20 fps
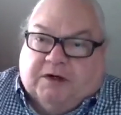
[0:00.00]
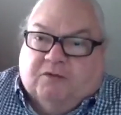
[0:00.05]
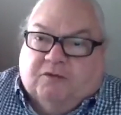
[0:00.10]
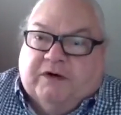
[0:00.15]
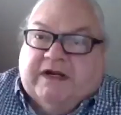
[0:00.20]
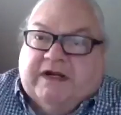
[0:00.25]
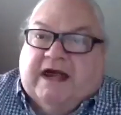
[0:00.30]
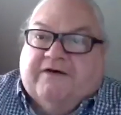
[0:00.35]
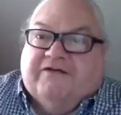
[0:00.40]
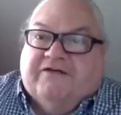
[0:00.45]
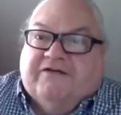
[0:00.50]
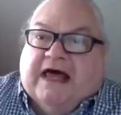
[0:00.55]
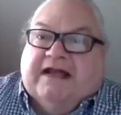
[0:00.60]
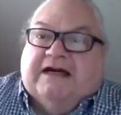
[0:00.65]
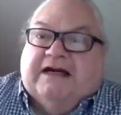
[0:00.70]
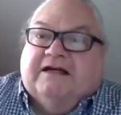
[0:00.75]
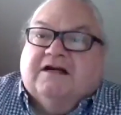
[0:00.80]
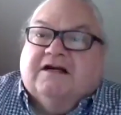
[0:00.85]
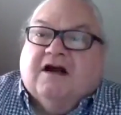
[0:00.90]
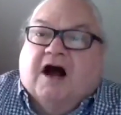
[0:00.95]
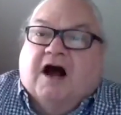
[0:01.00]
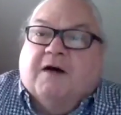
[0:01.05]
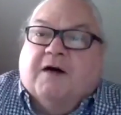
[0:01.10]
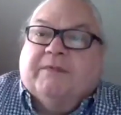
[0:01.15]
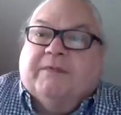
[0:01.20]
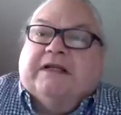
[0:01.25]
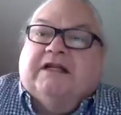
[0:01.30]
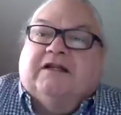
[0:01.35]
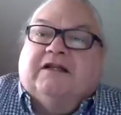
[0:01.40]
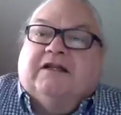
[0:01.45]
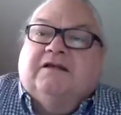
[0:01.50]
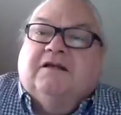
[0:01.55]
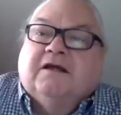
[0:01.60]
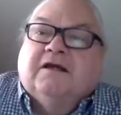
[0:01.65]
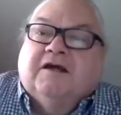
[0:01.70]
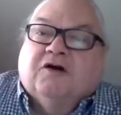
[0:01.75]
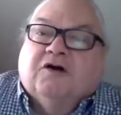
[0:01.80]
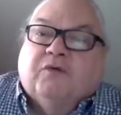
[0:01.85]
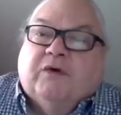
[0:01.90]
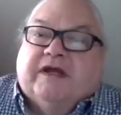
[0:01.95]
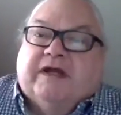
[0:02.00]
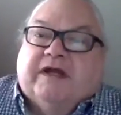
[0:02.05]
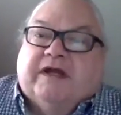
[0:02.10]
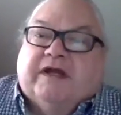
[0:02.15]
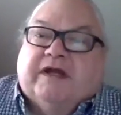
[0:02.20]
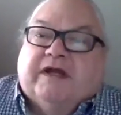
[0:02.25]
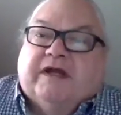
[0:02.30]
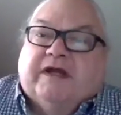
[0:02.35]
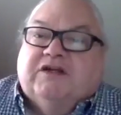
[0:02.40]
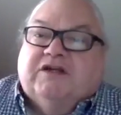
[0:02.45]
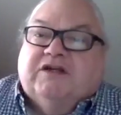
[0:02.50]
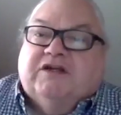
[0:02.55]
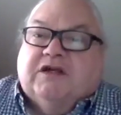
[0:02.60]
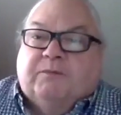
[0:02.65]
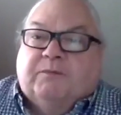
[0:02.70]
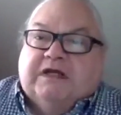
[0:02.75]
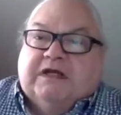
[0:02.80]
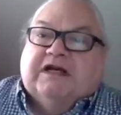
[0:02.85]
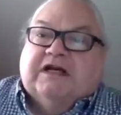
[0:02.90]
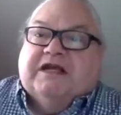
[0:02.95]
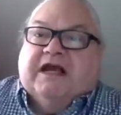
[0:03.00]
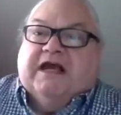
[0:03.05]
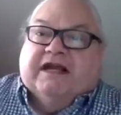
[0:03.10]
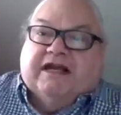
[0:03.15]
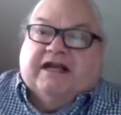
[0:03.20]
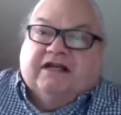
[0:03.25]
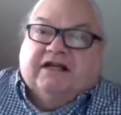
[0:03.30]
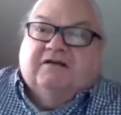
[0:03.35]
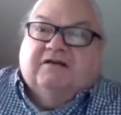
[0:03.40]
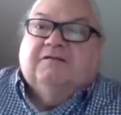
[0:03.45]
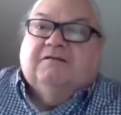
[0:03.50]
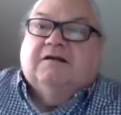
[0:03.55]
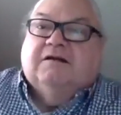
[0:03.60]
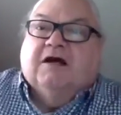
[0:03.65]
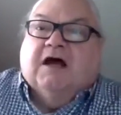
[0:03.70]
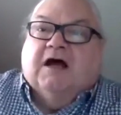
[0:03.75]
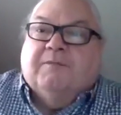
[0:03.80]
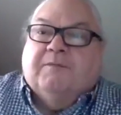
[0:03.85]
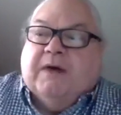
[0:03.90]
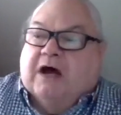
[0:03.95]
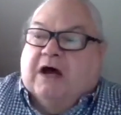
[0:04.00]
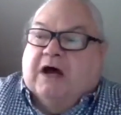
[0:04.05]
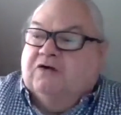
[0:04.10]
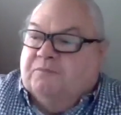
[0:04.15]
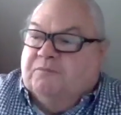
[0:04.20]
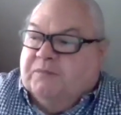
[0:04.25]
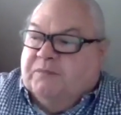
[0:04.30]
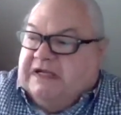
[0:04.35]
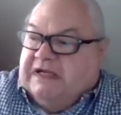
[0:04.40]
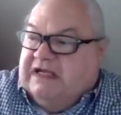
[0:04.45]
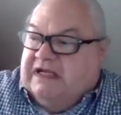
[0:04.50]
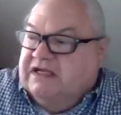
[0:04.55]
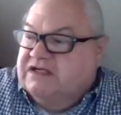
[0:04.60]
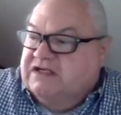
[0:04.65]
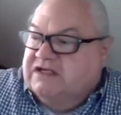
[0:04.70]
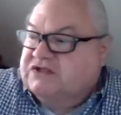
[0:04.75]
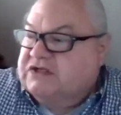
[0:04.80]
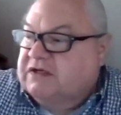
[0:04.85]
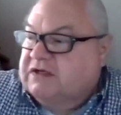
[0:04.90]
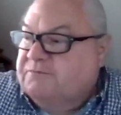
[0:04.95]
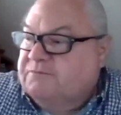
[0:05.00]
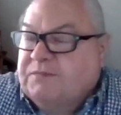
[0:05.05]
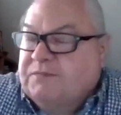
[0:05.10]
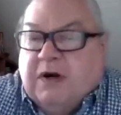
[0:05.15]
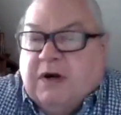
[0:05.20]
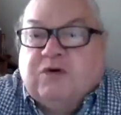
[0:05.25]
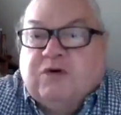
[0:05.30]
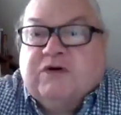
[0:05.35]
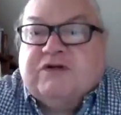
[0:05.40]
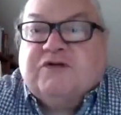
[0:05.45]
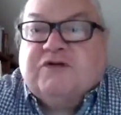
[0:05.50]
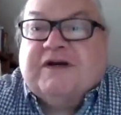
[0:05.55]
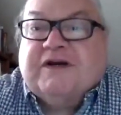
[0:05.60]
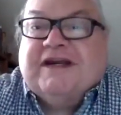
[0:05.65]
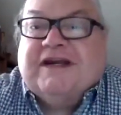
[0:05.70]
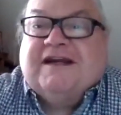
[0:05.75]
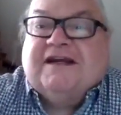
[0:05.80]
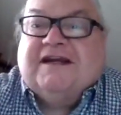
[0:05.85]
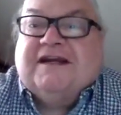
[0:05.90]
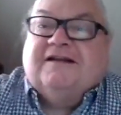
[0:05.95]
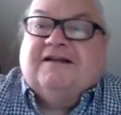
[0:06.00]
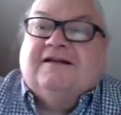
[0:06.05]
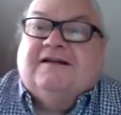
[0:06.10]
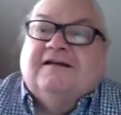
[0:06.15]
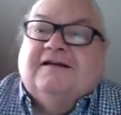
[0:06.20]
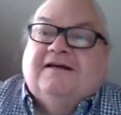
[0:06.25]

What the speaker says: We have that in common, and we had communicated about bees and poetry and